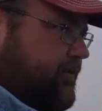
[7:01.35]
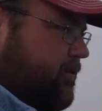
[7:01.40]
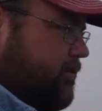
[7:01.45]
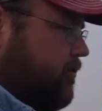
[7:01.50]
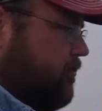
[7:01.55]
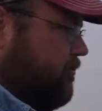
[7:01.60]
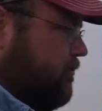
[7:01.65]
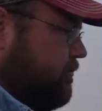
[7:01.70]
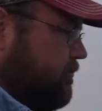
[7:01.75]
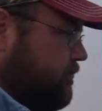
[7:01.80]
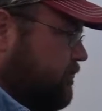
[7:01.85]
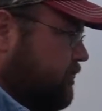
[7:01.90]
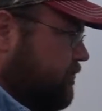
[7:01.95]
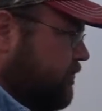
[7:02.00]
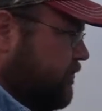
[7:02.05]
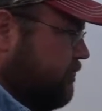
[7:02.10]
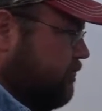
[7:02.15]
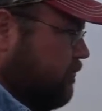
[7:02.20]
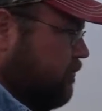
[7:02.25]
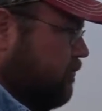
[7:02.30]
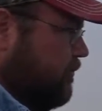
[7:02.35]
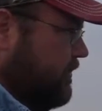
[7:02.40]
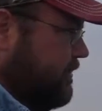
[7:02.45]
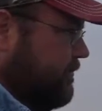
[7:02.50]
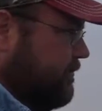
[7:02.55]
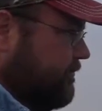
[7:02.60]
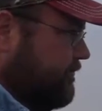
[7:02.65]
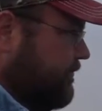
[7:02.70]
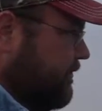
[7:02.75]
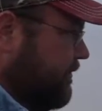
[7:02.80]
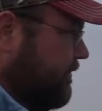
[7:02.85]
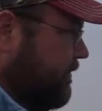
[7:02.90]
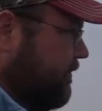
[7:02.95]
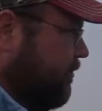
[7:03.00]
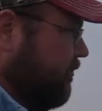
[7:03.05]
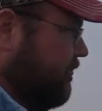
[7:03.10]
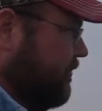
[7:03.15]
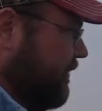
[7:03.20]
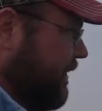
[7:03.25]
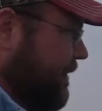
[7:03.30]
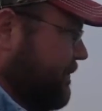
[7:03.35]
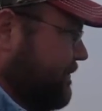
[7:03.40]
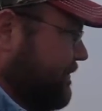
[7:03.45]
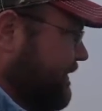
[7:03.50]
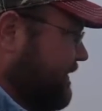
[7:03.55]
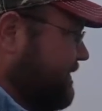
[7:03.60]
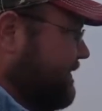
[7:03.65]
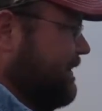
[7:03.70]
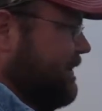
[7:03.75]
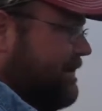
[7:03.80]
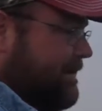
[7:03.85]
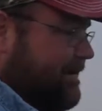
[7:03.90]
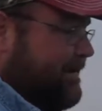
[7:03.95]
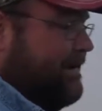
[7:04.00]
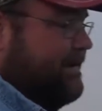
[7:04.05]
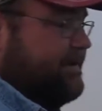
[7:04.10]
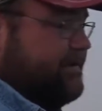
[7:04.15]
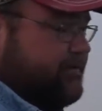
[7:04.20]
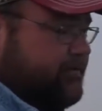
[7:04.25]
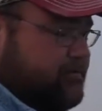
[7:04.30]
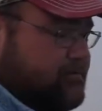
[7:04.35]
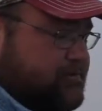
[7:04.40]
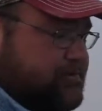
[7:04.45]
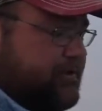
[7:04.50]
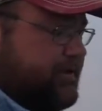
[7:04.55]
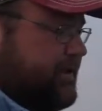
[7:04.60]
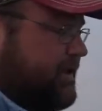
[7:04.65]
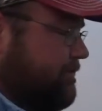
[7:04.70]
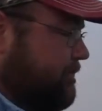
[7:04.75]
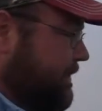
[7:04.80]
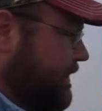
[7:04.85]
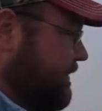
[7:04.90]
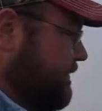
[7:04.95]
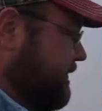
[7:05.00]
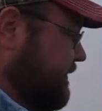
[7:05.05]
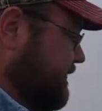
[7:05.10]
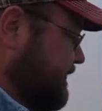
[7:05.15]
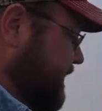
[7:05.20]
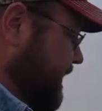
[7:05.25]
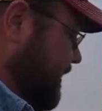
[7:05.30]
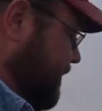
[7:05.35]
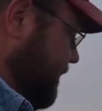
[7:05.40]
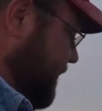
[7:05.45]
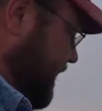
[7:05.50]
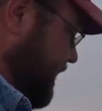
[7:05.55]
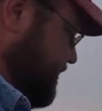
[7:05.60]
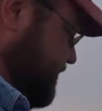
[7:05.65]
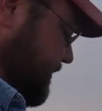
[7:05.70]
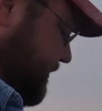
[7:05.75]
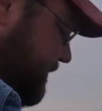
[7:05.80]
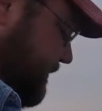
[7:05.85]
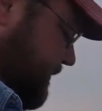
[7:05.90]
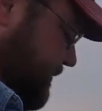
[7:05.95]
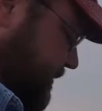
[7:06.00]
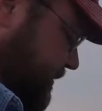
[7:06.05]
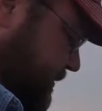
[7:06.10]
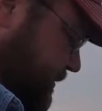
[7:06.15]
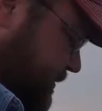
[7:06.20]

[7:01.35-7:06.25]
the lunar windows overlapping like that, that usually can make things kind of magical.